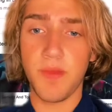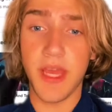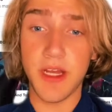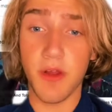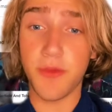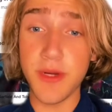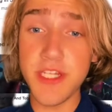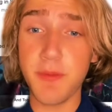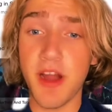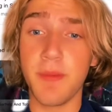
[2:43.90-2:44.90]
and our 3
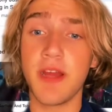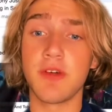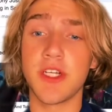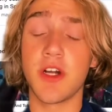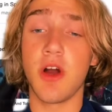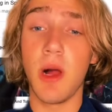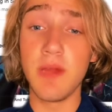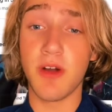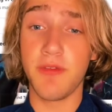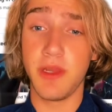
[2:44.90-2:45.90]
Spider-Man return all
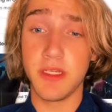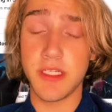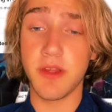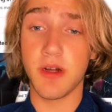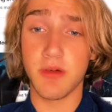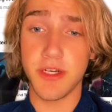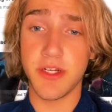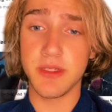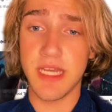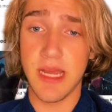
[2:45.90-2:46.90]
of our villains to their
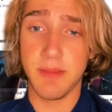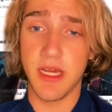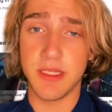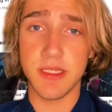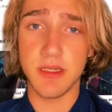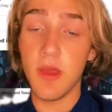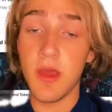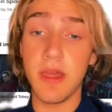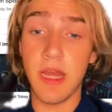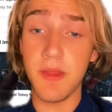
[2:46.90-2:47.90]
original timelines.
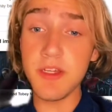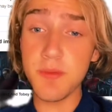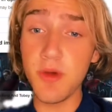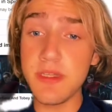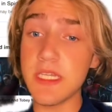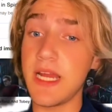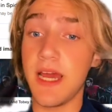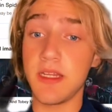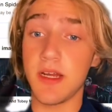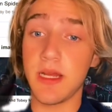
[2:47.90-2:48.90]
Now this movie is going to
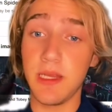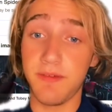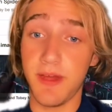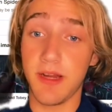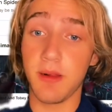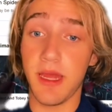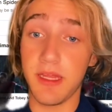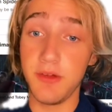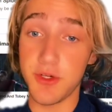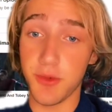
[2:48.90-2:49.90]
end on a cliffhanger like
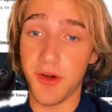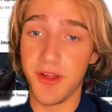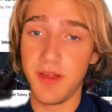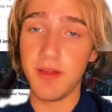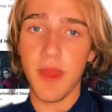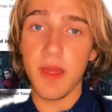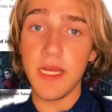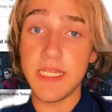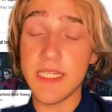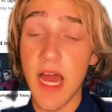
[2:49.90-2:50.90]
usual.
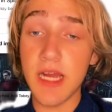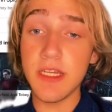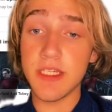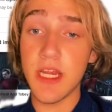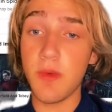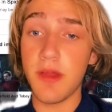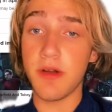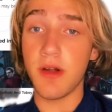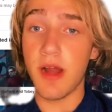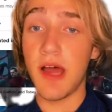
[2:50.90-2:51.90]
It's not going to say whether
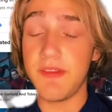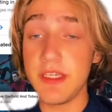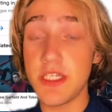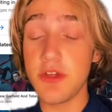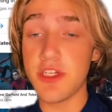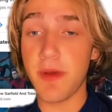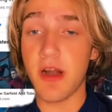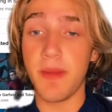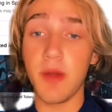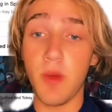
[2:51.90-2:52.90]
or not these 2
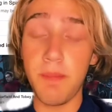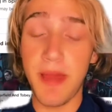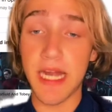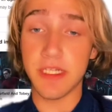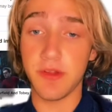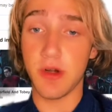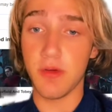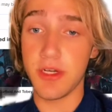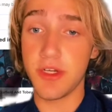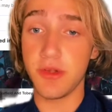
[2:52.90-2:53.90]
Spider-Man went back to their
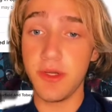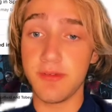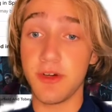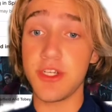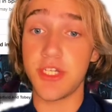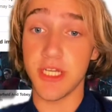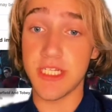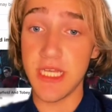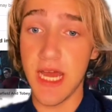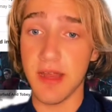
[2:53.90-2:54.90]
original universe just
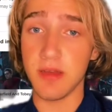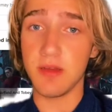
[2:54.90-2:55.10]
yet.